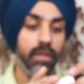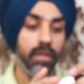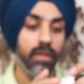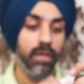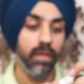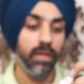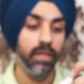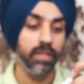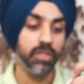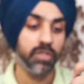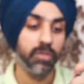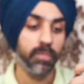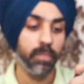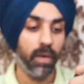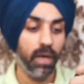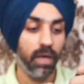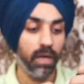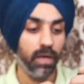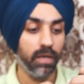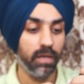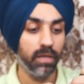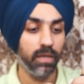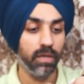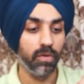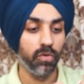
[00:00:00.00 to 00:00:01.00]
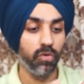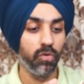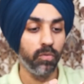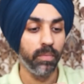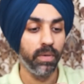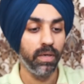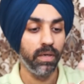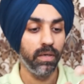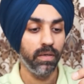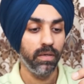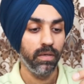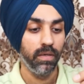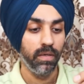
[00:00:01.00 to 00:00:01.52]
Inspired
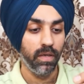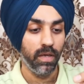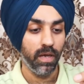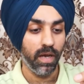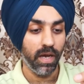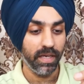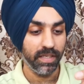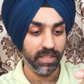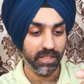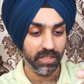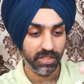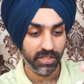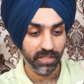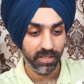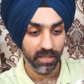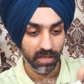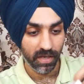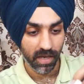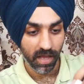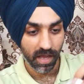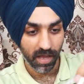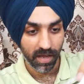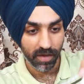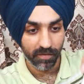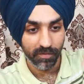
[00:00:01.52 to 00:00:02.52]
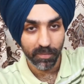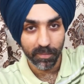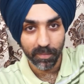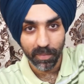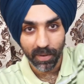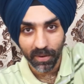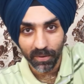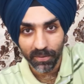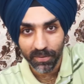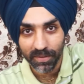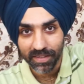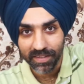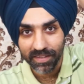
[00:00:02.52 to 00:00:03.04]
Aroma. I still have
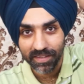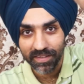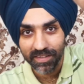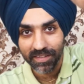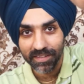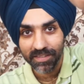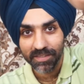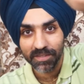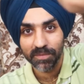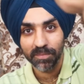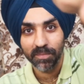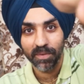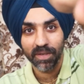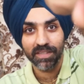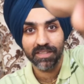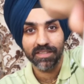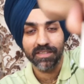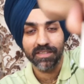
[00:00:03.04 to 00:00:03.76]
about this much